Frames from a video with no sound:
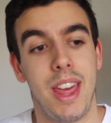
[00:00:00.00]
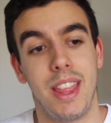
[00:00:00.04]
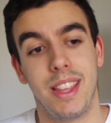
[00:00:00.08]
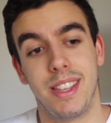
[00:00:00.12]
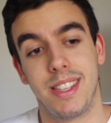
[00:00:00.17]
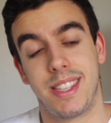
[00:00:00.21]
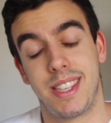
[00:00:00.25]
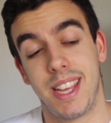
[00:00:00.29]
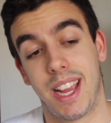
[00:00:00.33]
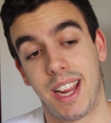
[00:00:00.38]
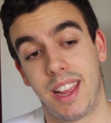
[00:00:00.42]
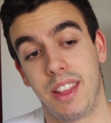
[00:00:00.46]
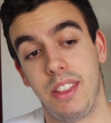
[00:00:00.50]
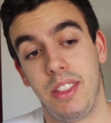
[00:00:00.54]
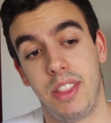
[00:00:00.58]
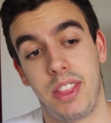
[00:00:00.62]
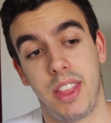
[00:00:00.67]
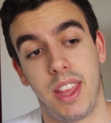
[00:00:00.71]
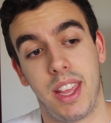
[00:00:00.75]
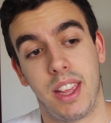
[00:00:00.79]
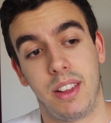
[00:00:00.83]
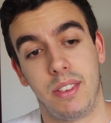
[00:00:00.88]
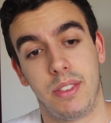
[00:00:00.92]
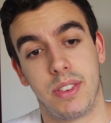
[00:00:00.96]
The second
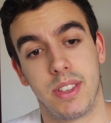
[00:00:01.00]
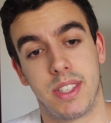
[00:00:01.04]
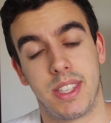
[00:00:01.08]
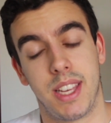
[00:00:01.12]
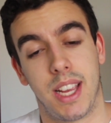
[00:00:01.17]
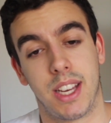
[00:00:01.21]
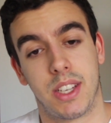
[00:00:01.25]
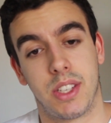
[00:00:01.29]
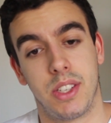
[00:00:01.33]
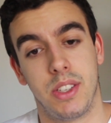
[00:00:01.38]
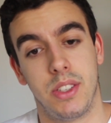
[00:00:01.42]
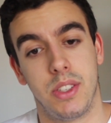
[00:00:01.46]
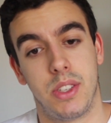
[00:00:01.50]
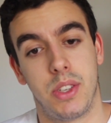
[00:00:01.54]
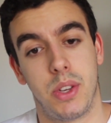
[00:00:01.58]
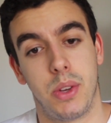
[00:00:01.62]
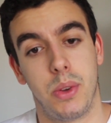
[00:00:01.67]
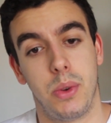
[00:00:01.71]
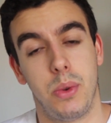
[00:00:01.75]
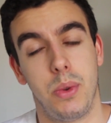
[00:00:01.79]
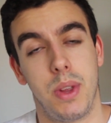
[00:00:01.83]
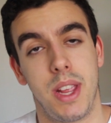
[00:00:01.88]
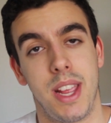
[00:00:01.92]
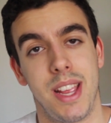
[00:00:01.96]
thing for section
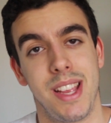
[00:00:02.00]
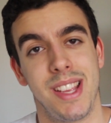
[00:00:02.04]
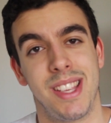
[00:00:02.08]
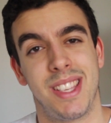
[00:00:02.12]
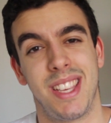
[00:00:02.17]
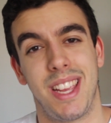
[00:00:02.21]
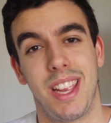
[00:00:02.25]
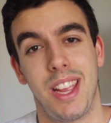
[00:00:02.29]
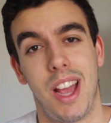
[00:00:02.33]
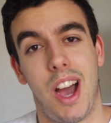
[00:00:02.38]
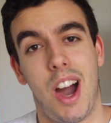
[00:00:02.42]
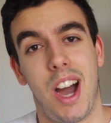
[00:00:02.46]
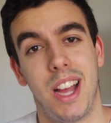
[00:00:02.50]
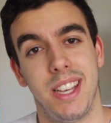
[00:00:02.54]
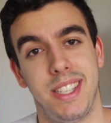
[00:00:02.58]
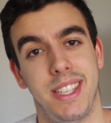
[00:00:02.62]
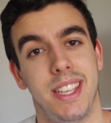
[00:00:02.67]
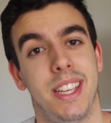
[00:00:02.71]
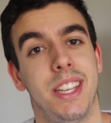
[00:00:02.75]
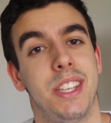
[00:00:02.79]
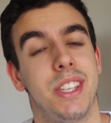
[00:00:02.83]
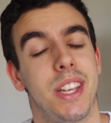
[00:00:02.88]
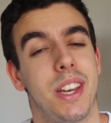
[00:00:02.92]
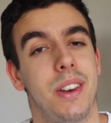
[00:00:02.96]
2 is
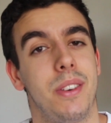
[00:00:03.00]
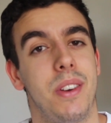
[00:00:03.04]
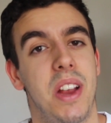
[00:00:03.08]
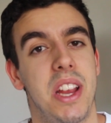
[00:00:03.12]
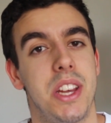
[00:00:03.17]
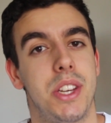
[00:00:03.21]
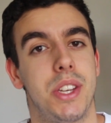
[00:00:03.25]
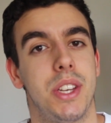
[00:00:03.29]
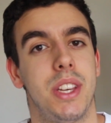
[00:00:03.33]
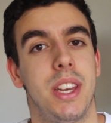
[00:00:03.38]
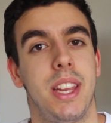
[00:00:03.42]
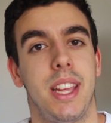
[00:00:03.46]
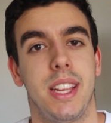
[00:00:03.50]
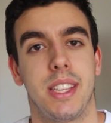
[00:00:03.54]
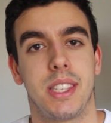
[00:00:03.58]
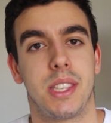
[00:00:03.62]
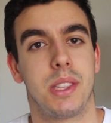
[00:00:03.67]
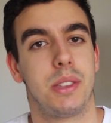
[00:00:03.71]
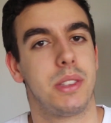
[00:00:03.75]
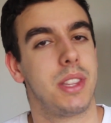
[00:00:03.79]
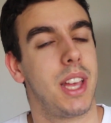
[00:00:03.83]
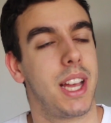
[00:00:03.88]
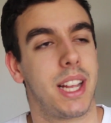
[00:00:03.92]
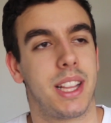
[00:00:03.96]
idea generation.
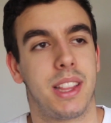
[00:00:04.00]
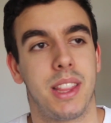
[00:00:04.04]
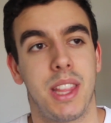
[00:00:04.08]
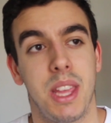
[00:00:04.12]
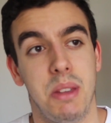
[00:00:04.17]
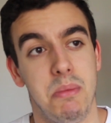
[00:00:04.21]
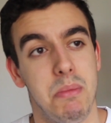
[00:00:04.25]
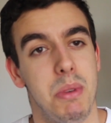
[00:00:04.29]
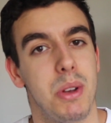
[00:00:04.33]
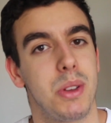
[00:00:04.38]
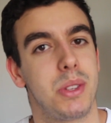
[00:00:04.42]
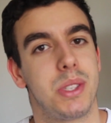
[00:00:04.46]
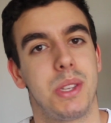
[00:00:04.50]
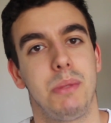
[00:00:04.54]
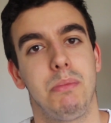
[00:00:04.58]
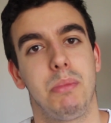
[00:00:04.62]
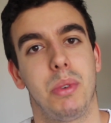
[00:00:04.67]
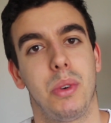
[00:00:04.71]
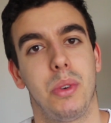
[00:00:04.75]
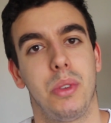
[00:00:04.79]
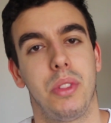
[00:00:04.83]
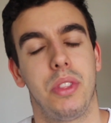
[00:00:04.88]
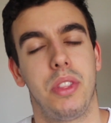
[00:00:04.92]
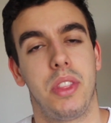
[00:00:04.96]
It's like the most
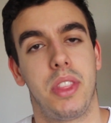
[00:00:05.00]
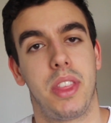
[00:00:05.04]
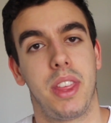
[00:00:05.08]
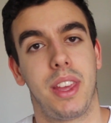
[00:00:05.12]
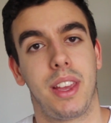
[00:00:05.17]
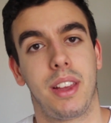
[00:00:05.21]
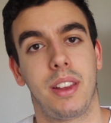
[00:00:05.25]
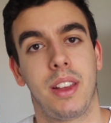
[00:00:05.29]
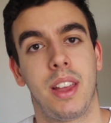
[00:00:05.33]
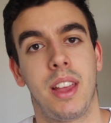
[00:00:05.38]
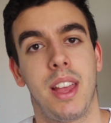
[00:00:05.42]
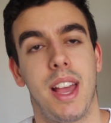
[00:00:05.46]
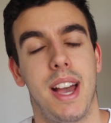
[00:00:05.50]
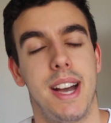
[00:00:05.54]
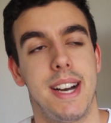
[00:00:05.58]
important thing.